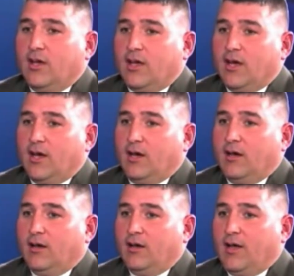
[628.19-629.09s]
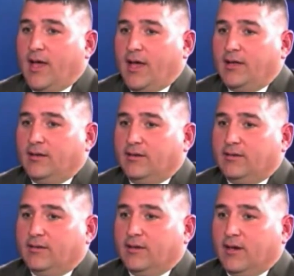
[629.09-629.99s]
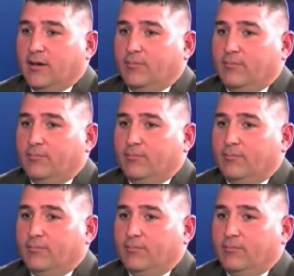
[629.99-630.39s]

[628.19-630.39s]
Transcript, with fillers: uh, and um,